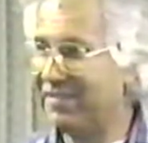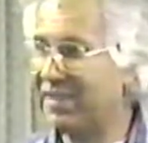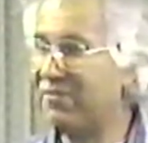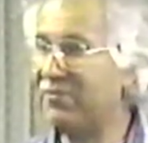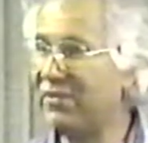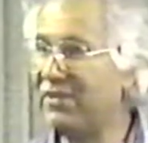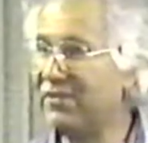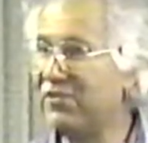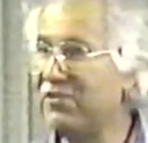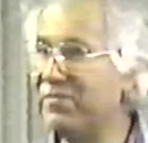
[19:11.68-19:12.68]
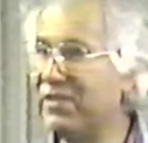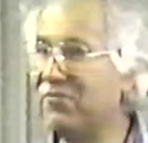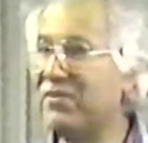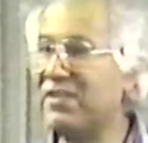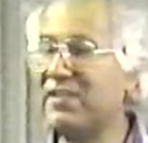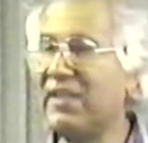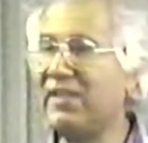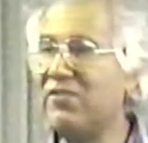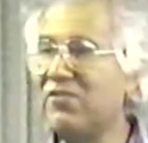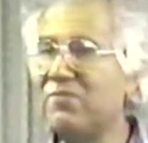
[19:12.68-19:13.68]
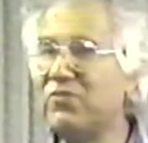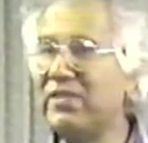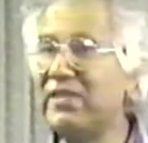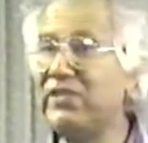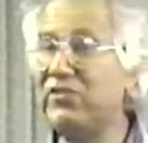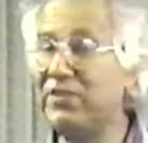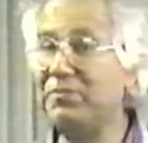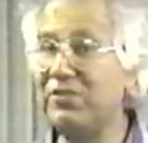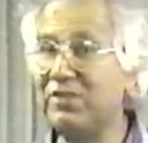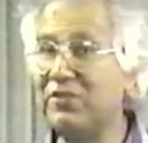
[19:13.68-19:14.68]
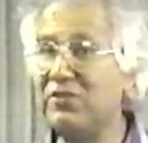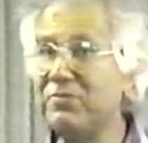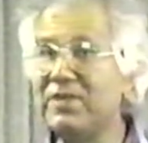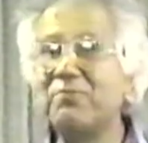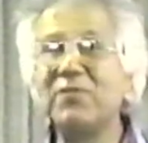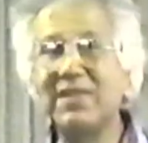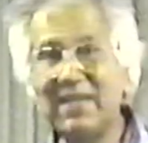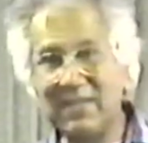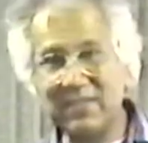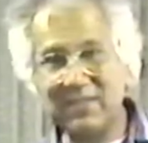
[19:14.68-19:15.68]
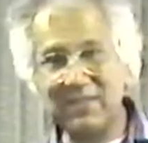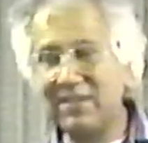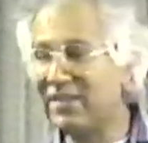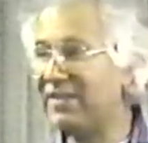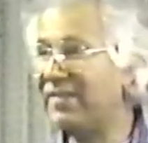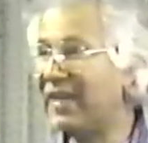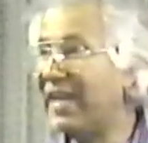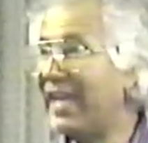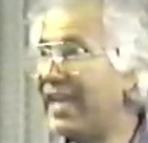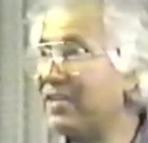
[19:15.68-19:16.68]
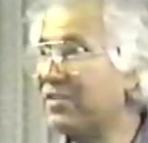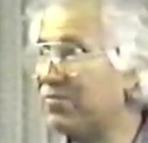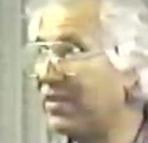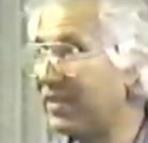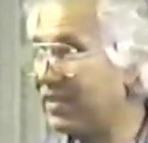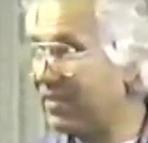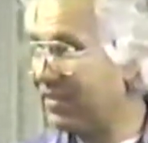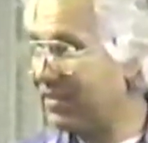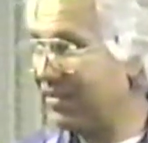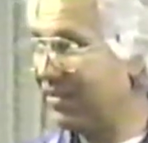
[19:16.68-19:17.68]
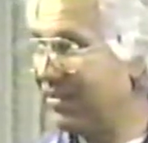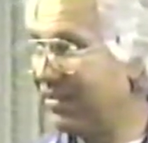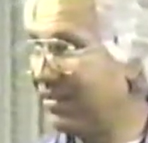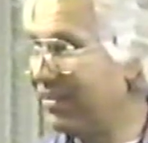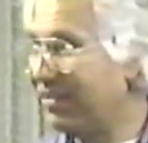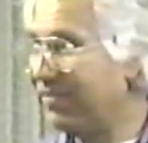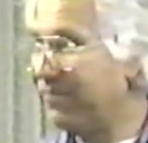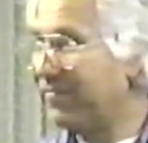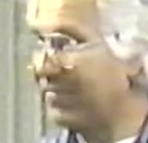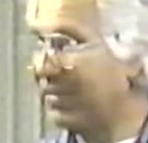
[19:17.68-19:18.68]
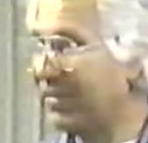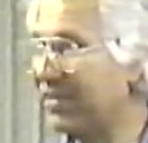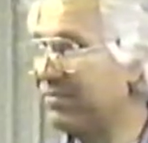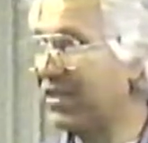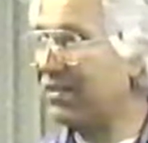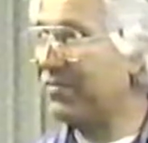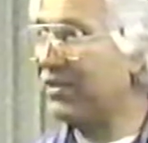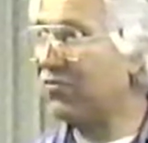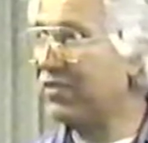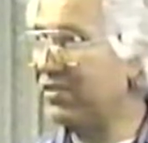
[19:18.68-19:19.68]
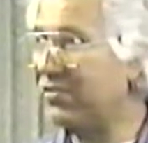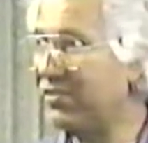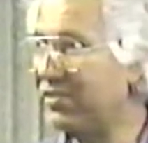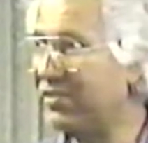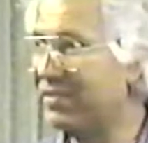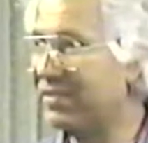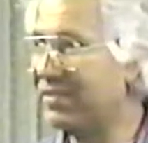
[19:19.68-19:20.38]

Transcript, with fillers: That royal cubit was a normal Egyptian cubit plus a hand's breadth. And it comes out about 22 inches.